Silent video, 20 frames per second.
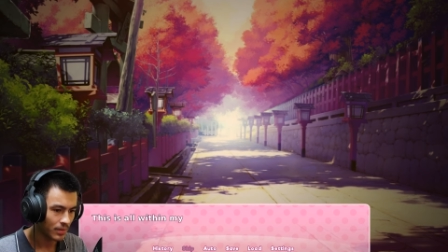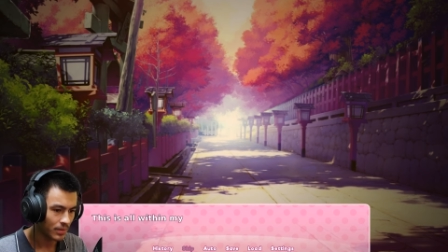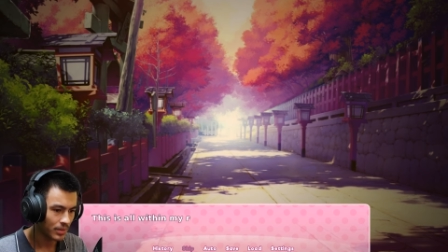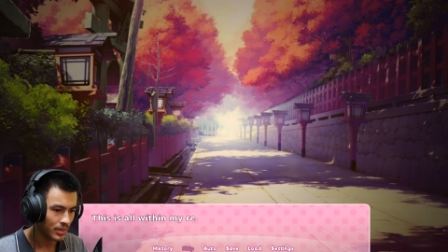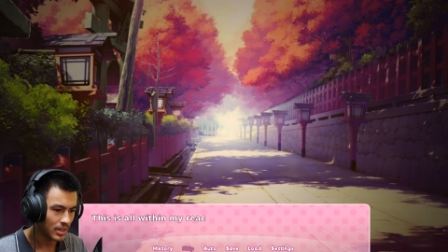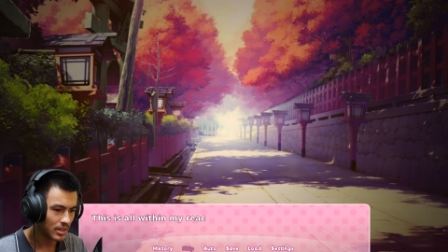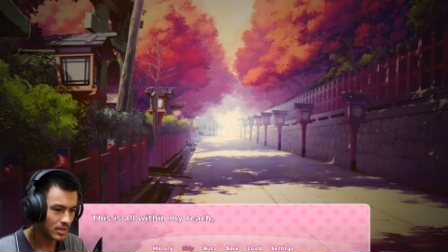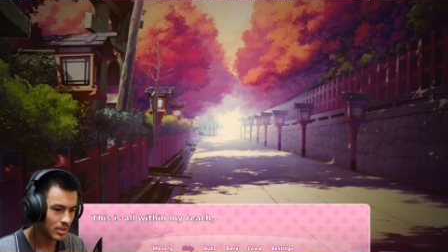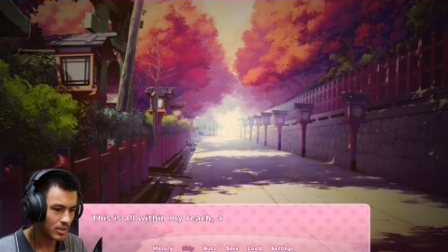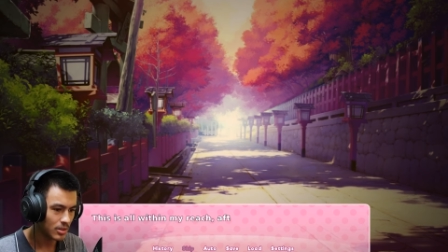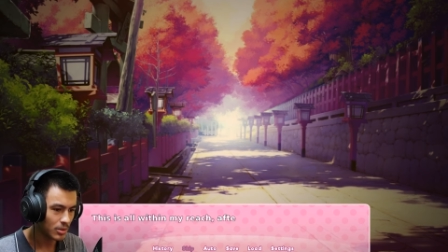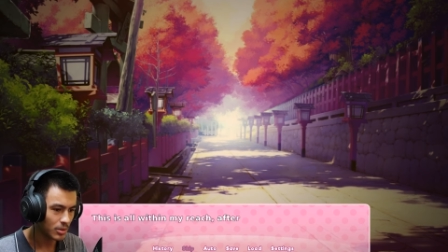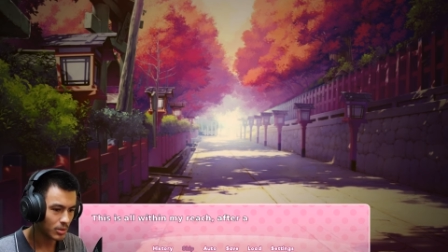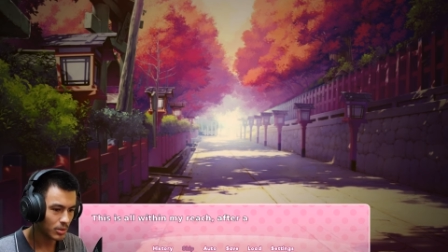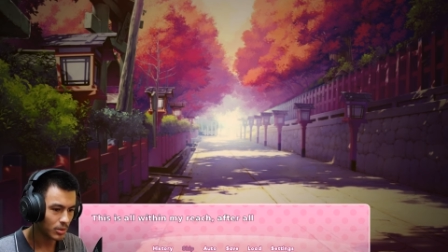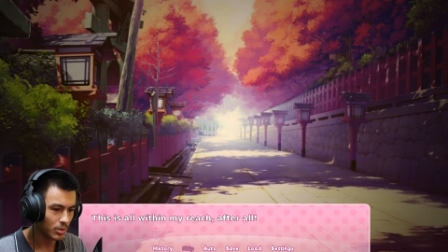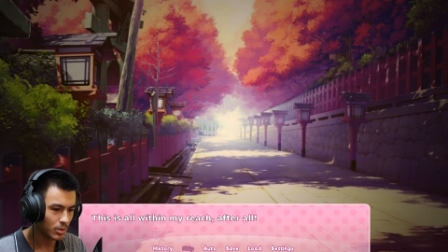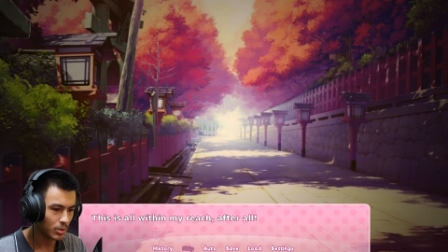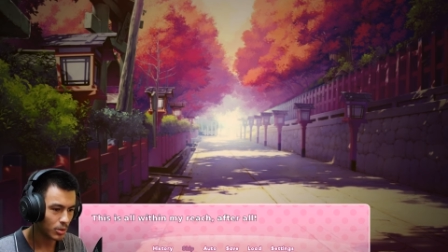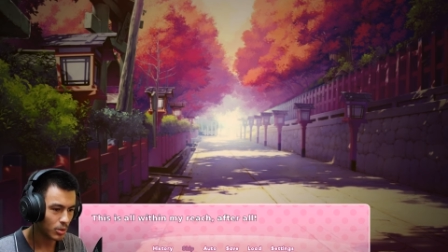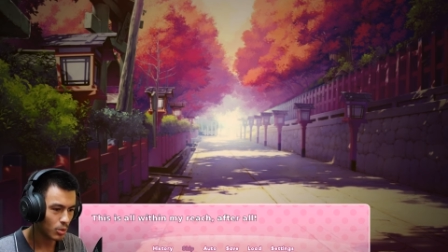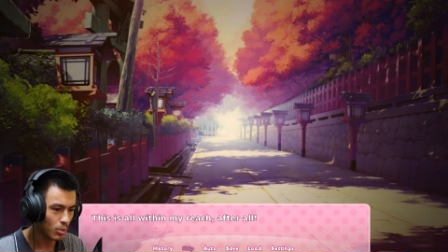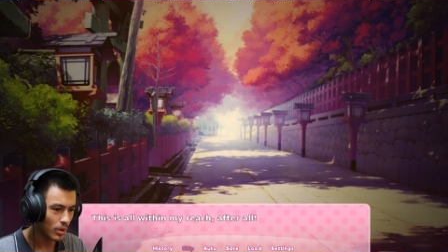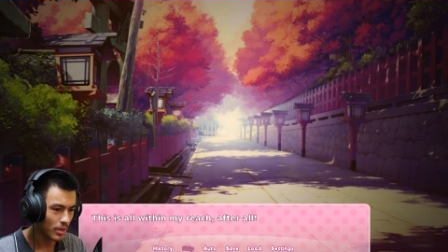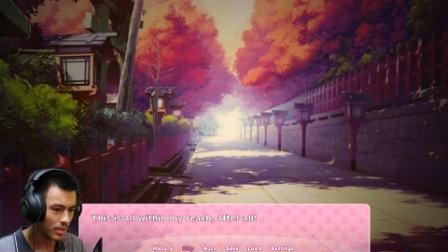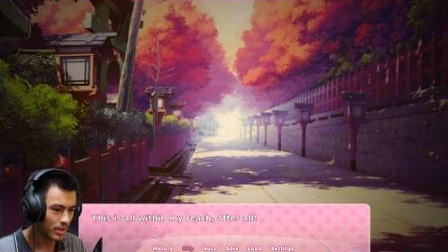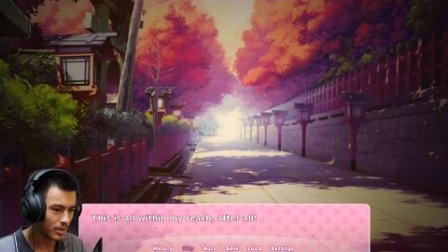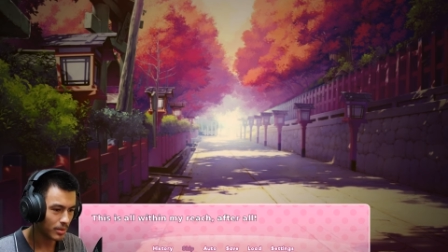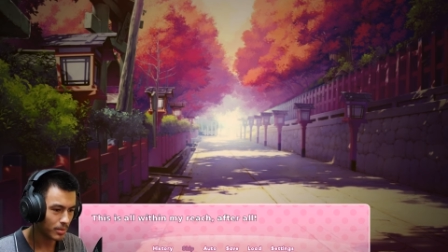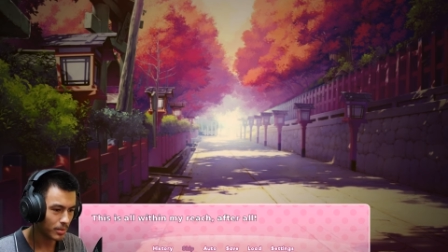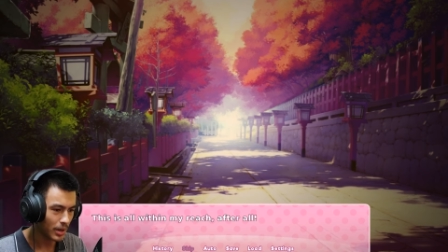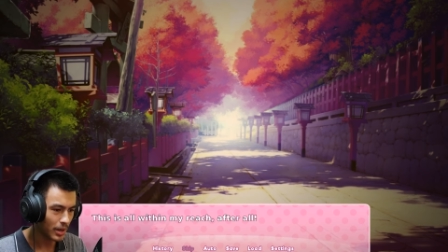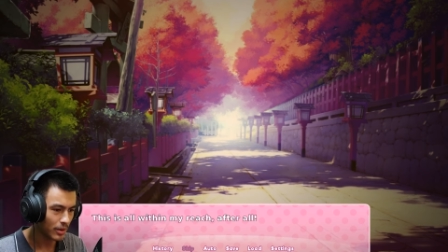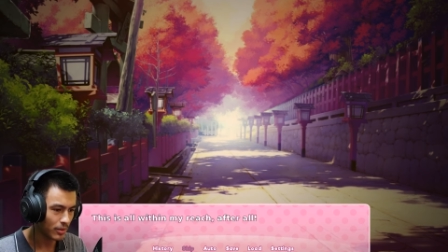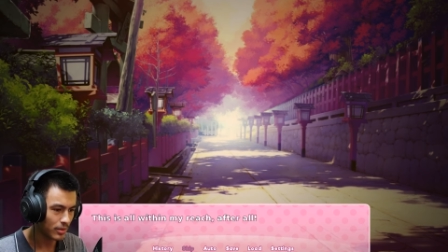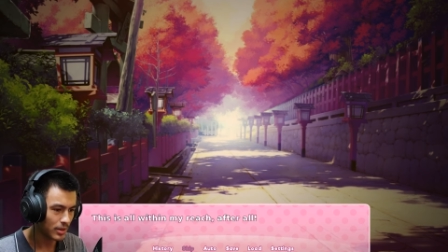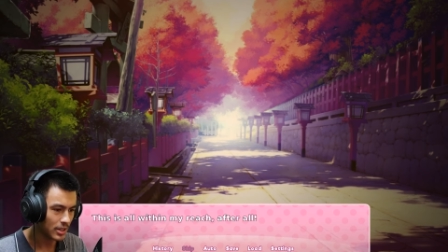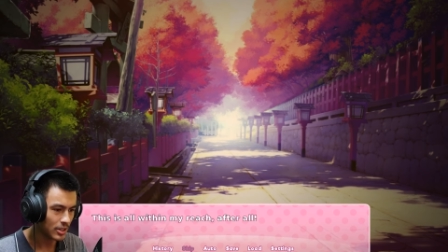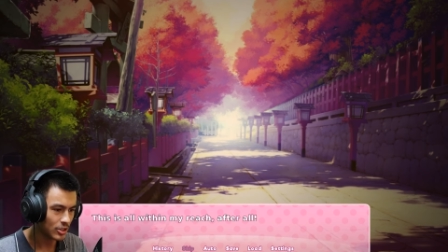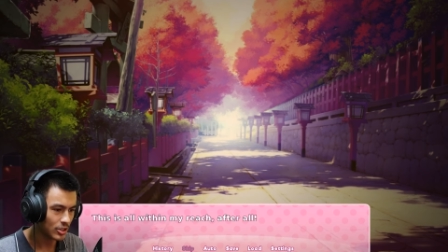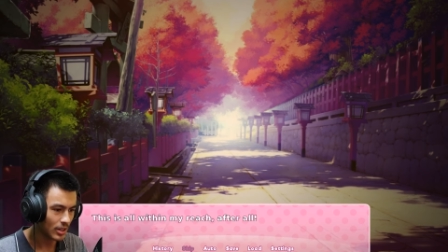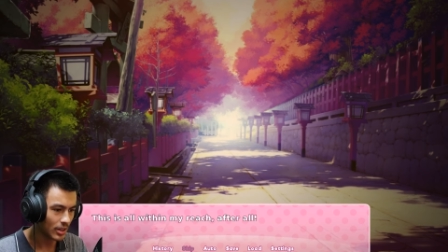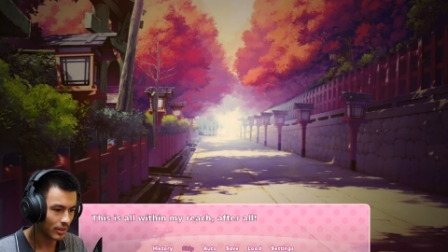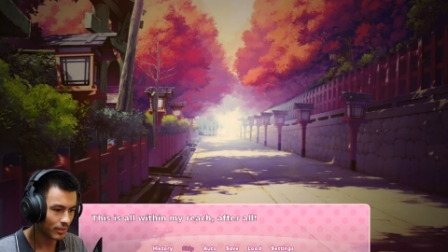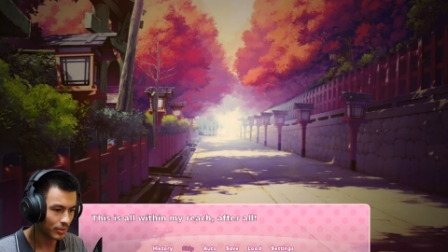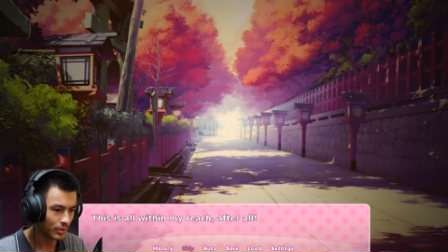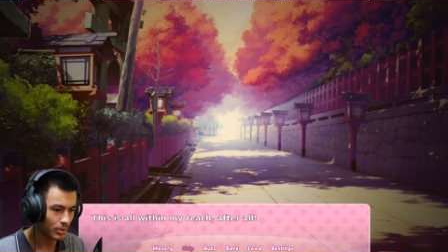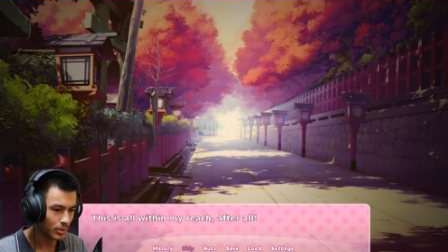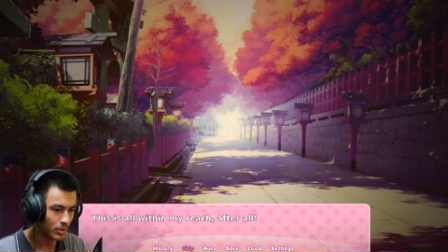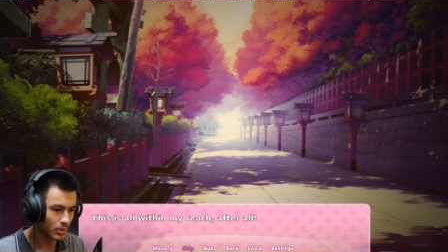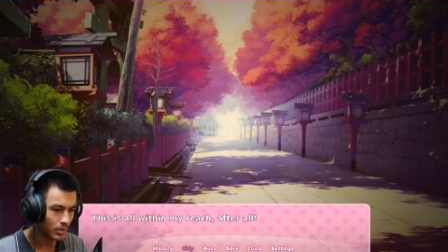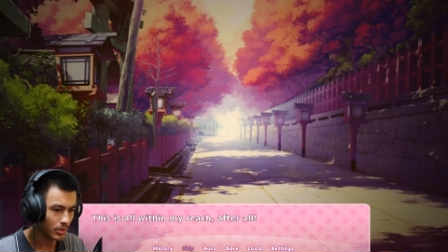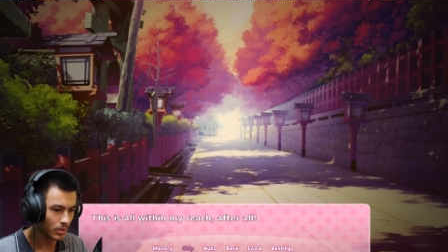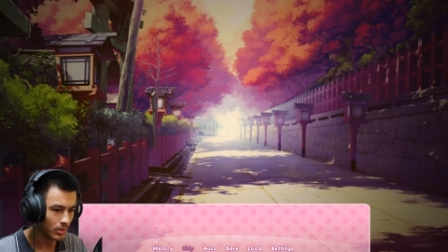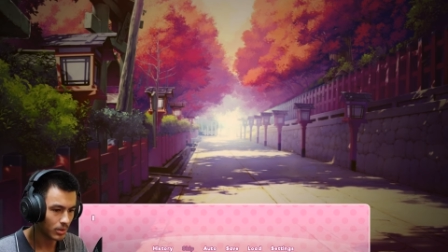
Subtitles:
This is all within my reach after all.